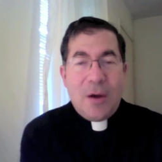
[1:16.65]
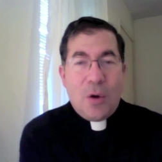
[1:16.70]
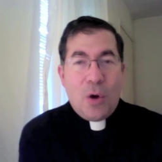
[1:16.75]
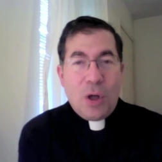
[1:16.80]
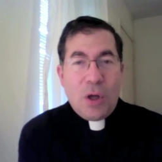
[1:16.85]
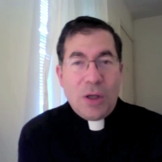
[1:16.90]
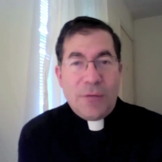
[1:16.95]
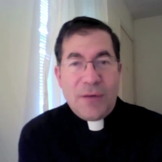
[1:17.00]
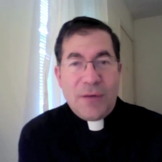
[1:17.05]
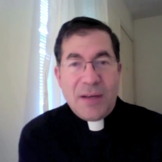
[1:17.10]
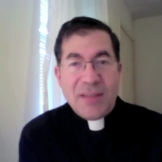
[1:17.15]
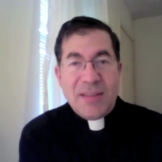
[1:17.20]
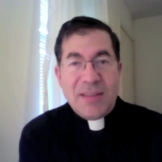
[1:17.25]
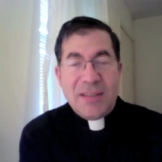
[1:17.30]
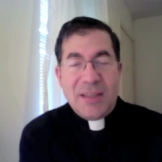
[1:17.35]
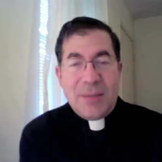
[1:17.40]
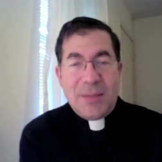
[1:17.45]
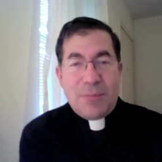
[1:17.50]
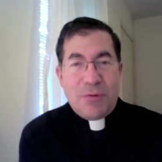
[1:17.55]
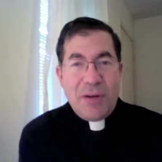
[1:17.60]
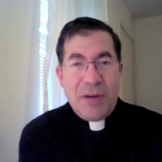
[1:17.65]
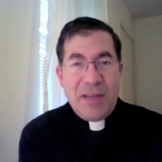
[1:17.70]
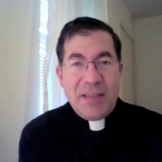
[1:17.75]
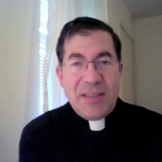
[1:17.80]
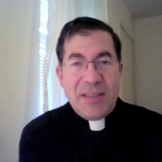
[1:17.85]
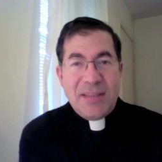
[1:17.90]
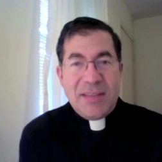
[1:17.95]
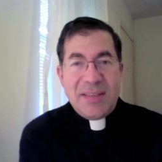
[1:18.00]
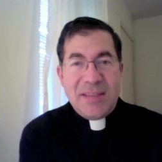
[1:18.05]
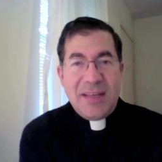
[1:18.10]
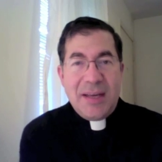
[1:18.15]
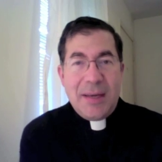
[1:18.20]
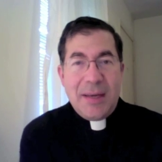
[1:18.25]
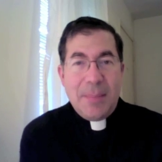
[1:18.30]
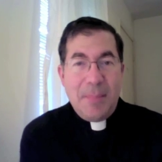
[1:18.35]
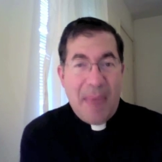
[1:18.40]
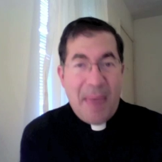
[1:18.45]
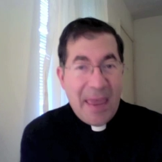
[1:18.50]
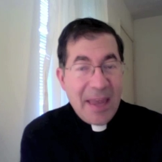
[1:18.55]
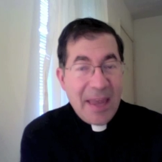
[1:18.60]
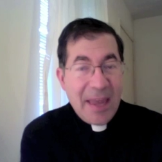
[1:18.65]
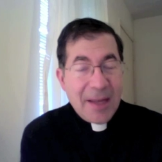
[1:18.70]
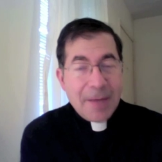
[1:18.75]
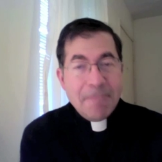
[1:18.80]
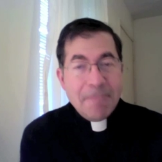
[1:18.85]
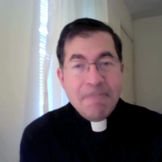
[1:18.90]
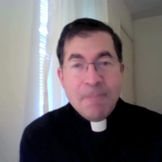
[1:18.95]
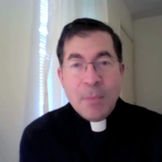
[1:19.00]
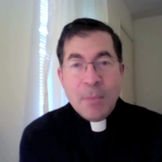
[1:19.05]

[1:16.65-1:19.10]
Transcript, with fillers: all of us uh, priests uh, make.